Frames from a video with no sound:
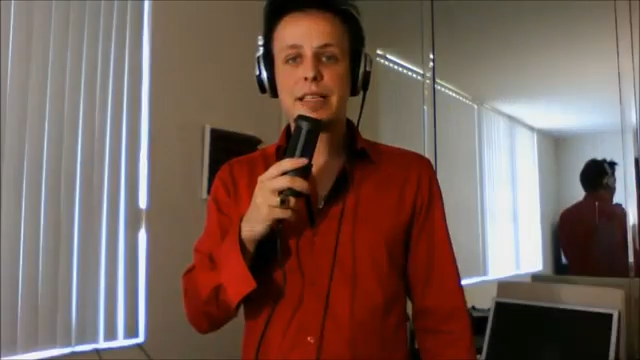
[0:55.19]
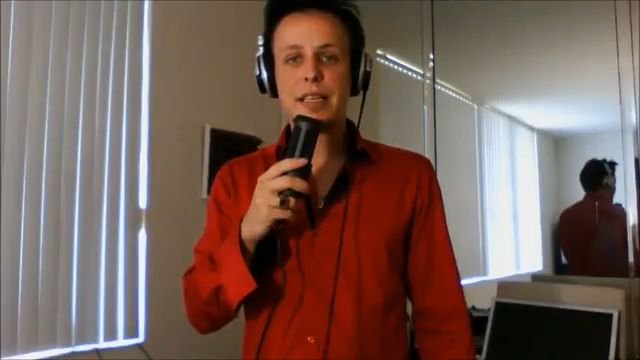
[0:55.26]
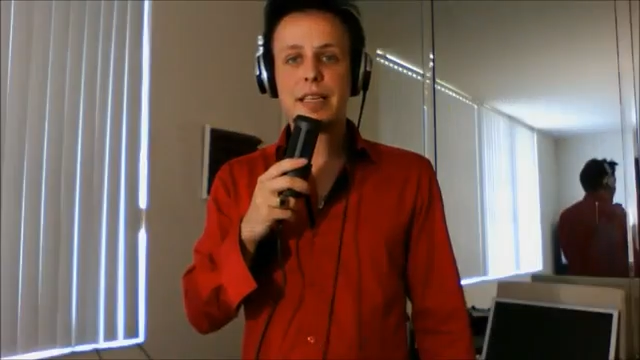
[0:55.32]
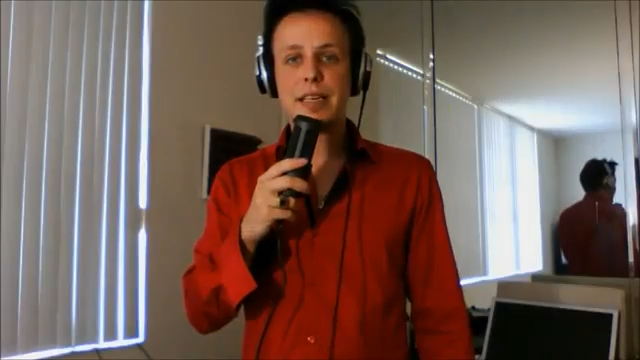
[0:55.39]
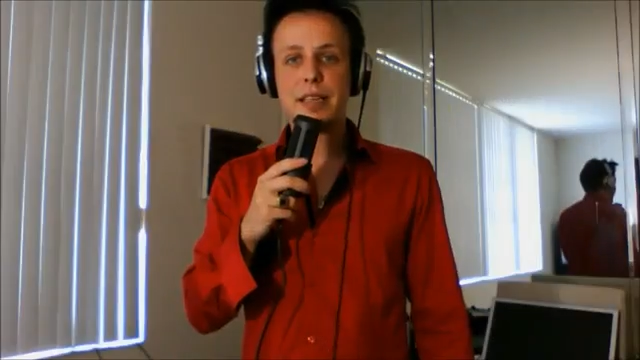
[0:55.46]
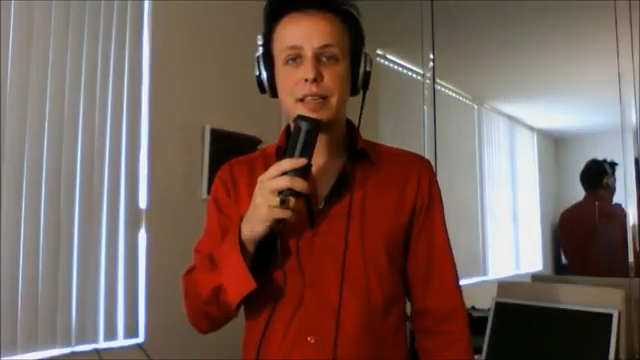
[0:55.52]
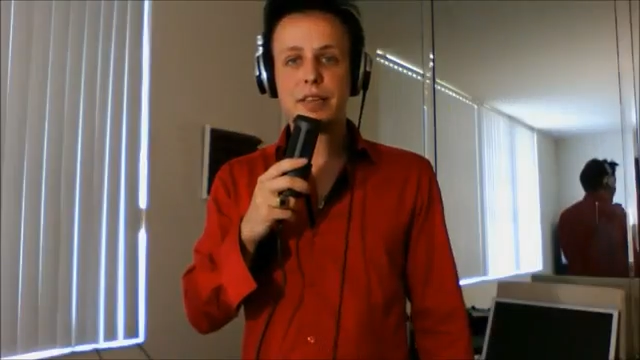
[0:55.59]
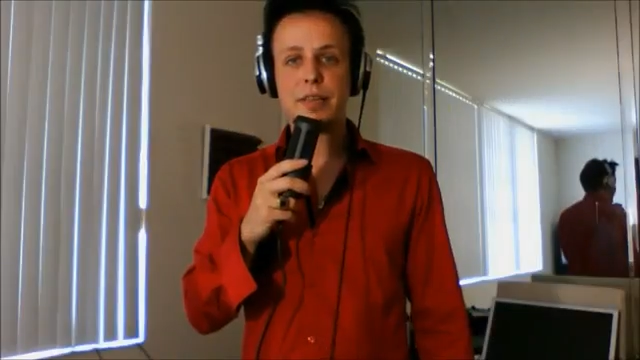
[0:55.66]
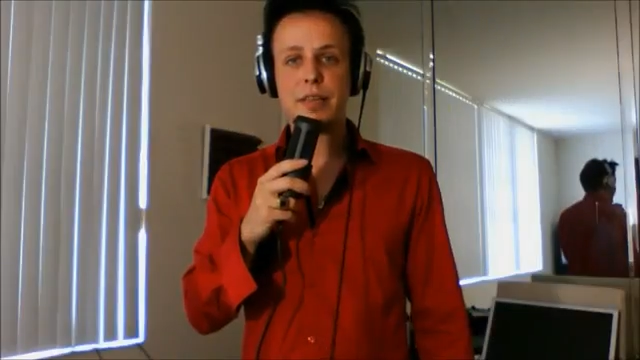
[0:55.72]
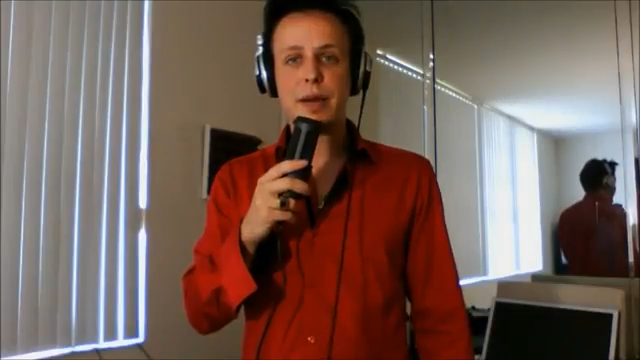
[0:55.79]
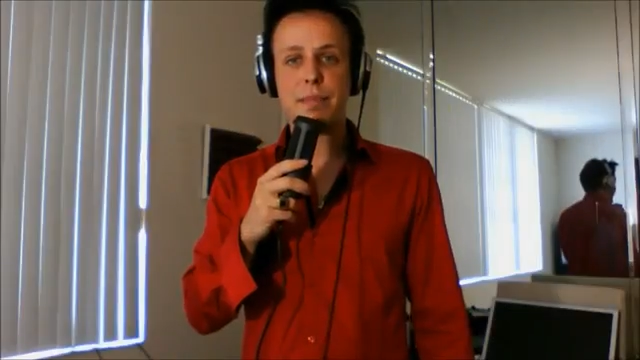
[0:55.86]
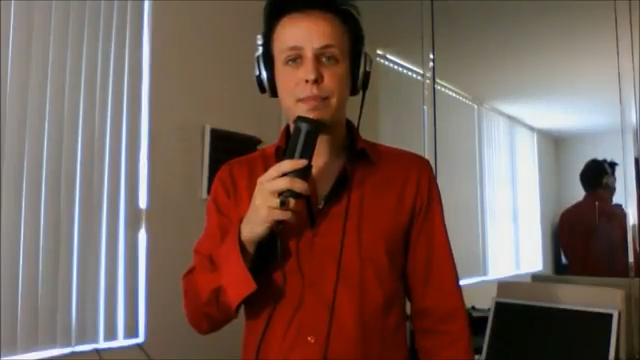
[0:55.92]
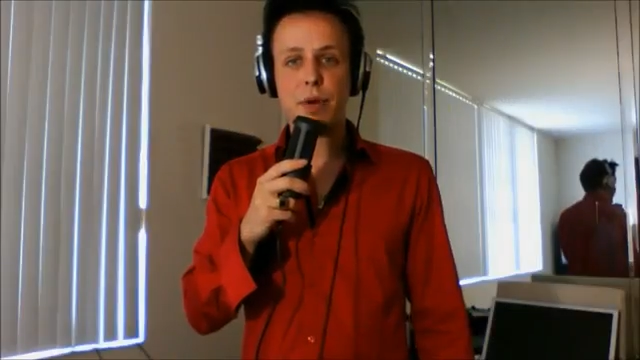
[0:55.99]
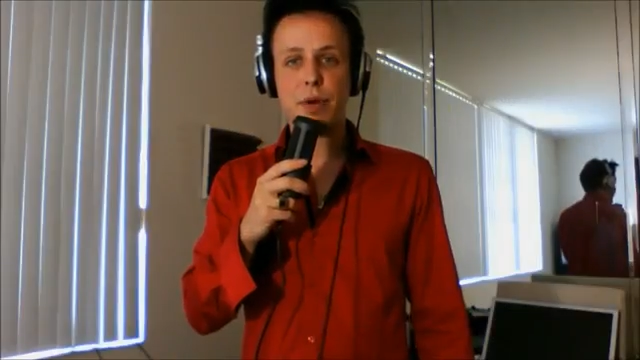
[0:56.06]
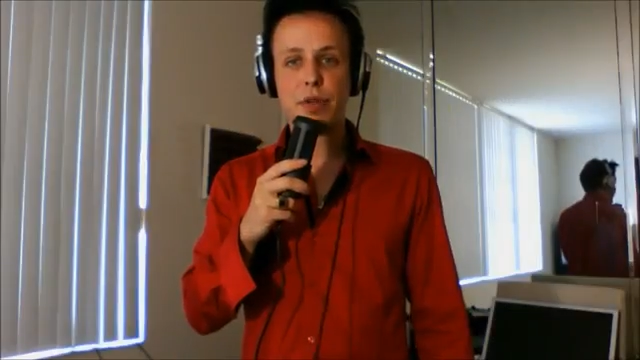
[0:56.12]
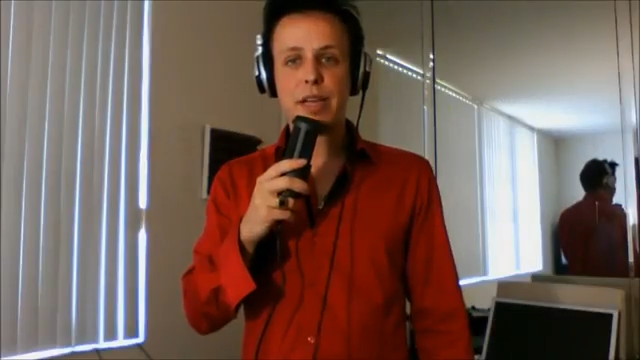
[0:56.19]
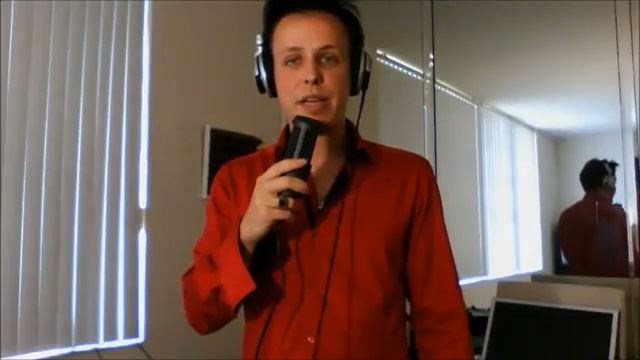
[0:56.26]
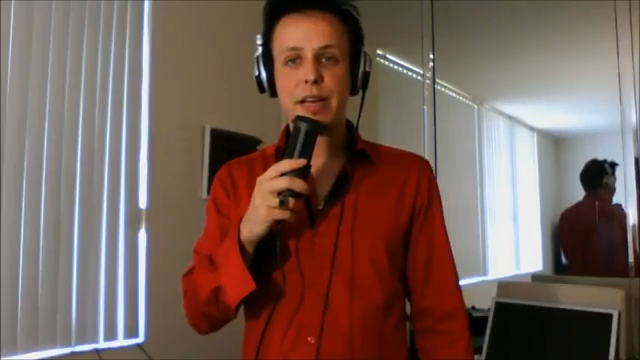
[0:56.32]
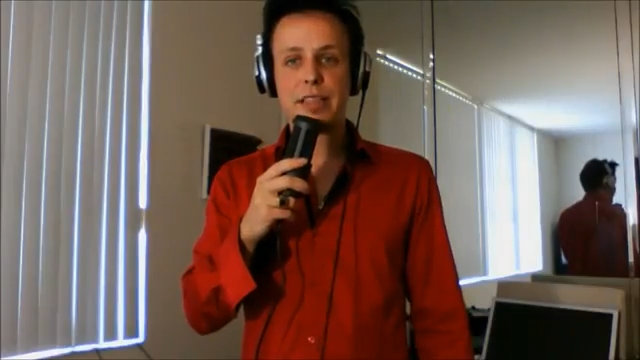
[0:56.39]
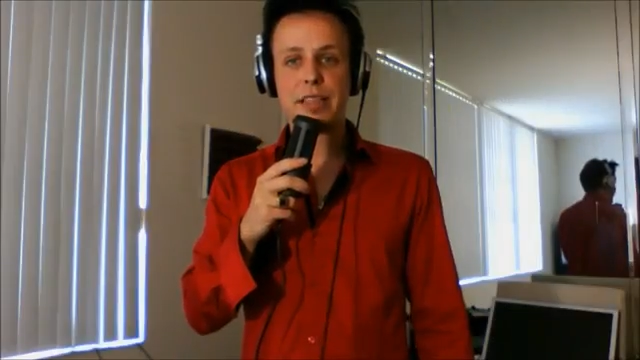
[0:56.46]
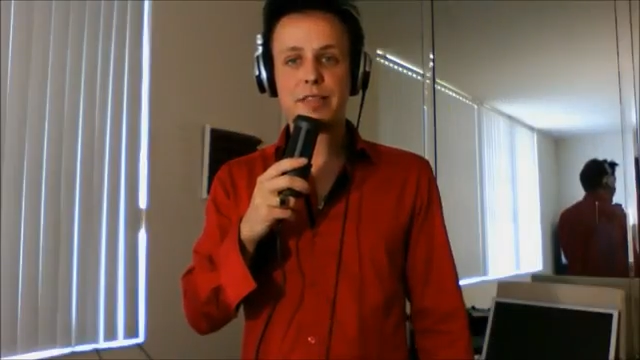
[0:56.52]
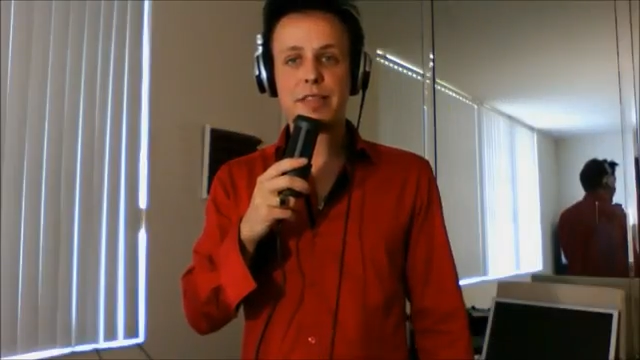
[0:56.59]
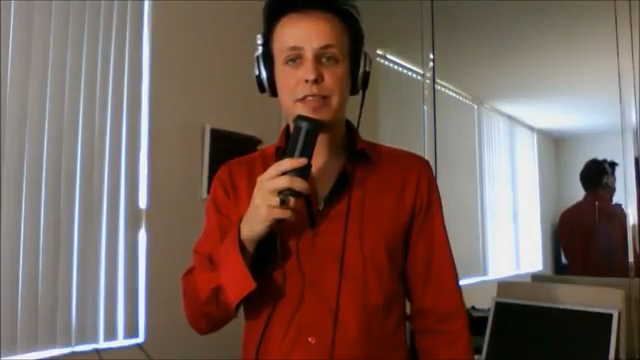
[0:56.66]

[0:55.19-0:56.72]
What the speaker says: I studied and learned about both kinds of